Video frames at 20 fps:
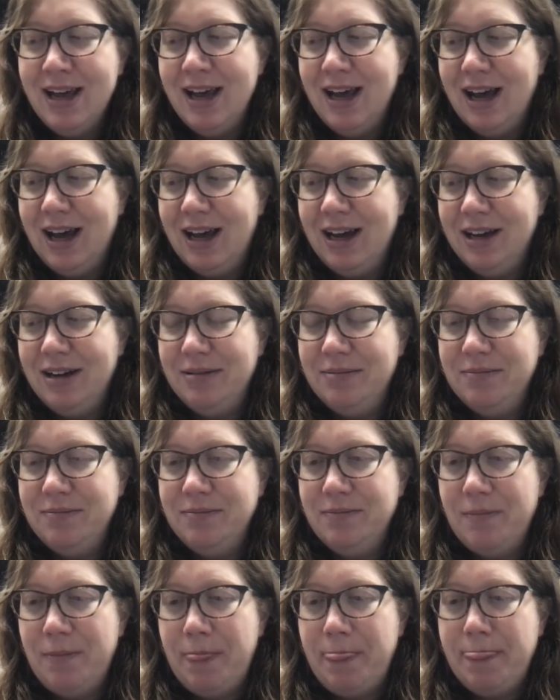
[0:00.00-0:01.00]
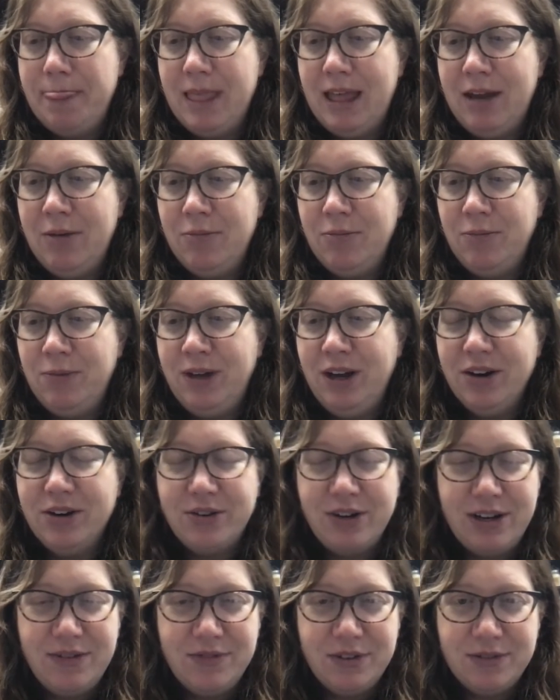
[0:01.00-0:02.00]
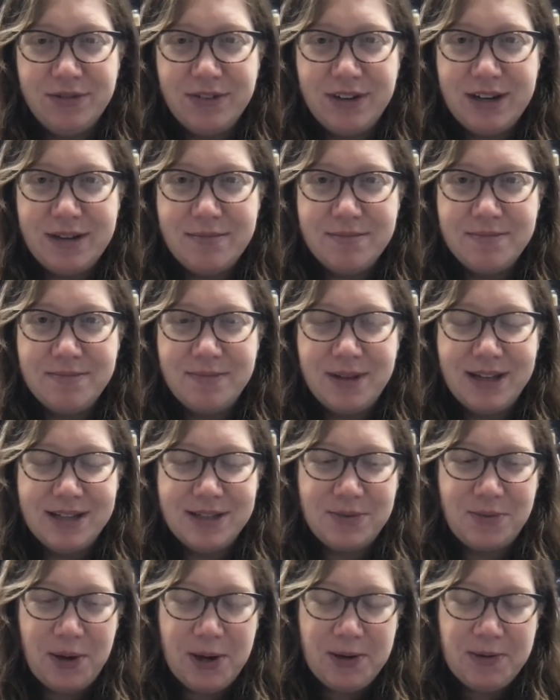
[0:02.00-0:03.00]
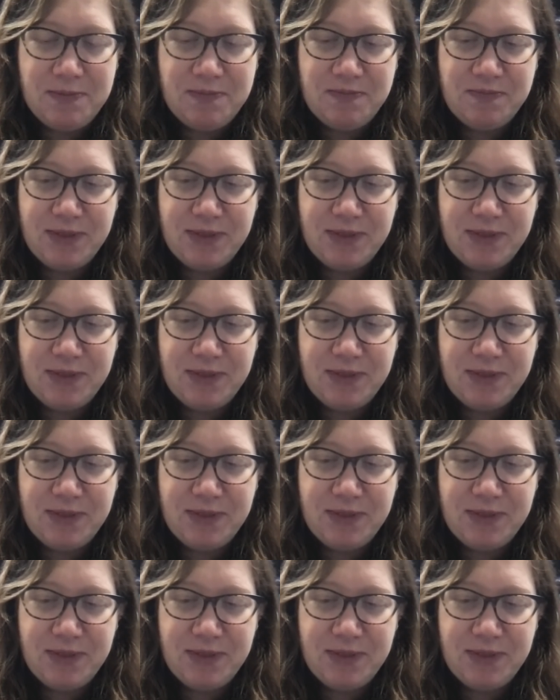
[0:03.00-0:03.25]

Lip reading: And we are grateful for him as well.